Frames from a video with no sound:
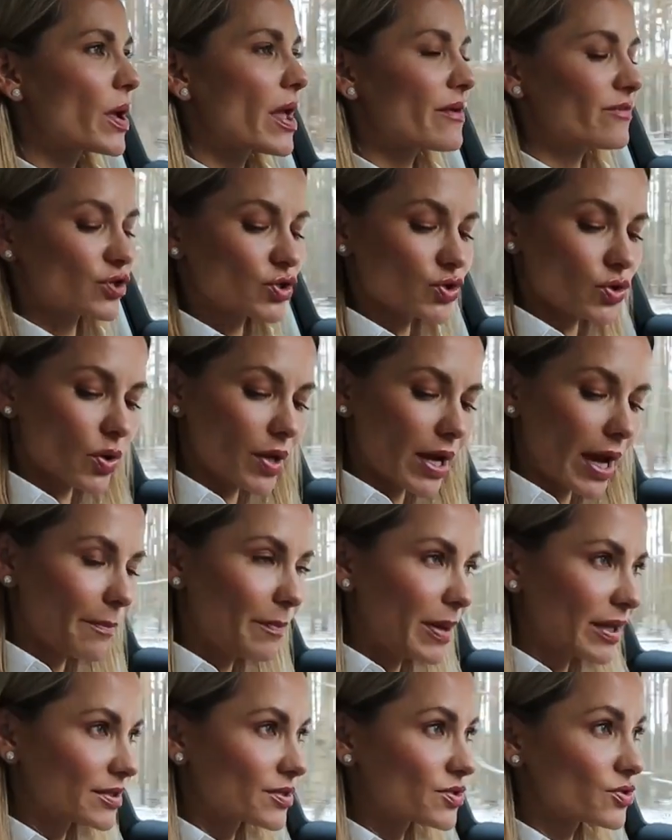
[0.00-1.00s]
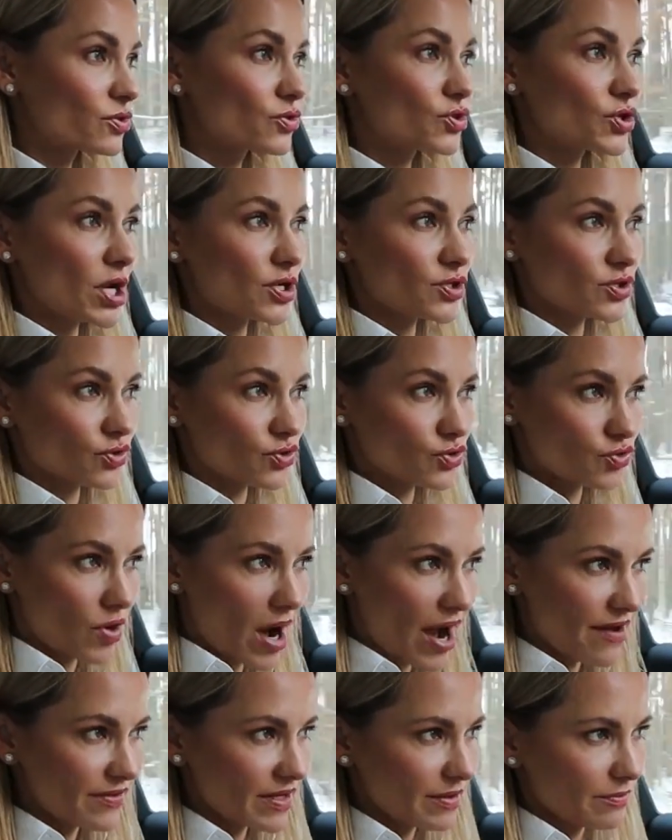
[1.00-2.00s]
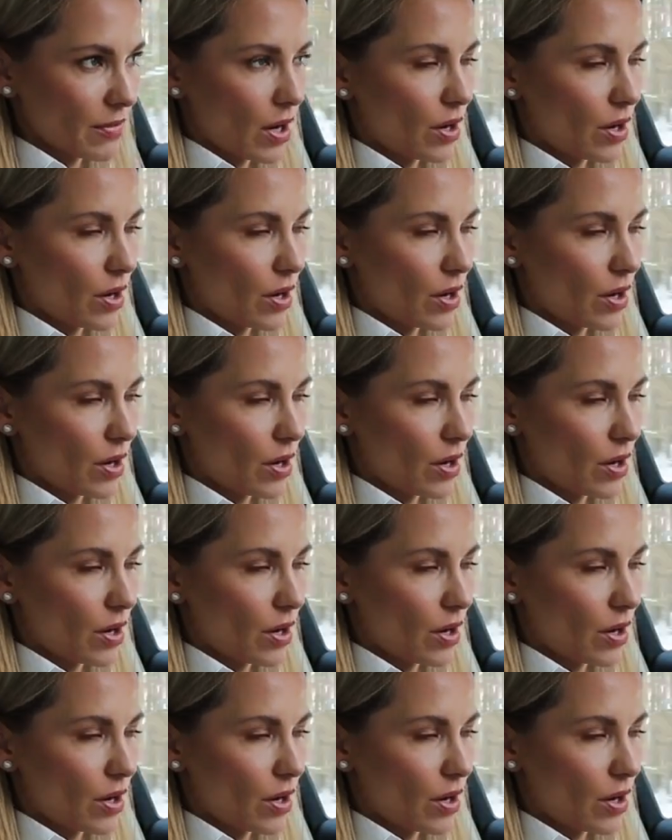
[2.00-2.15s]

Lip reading: we have a shortcut buttons to change your driving